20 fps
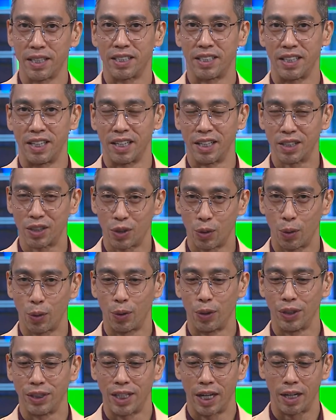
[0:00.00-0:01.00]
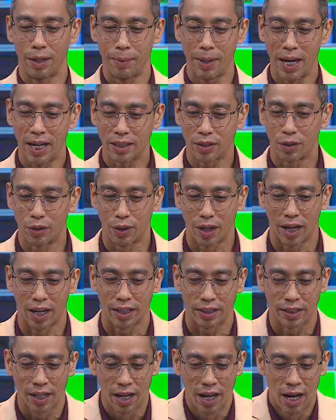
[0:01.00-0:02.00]
See the Stories. Now, let me ask you
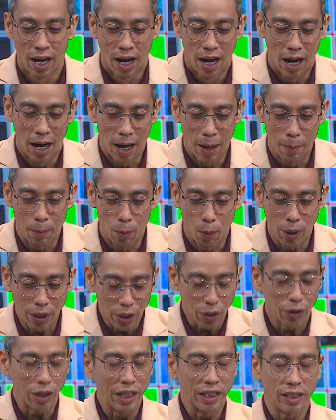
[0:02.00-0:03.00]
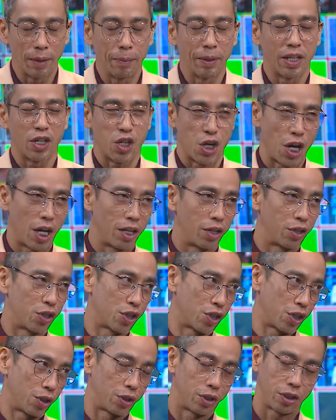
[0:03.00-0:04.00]
guys, what do you think some of the
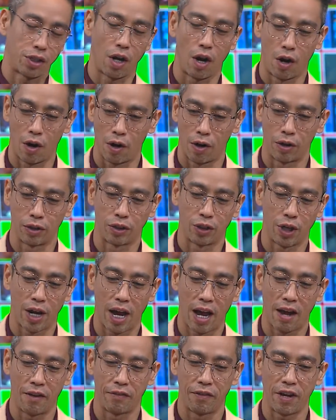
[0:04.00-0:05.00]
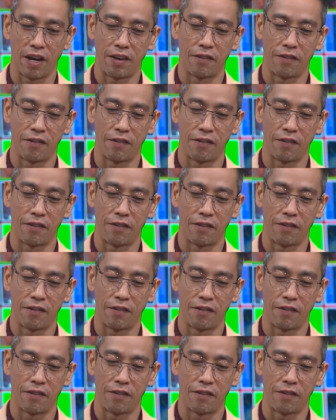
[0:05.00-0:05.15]
challenges are to have a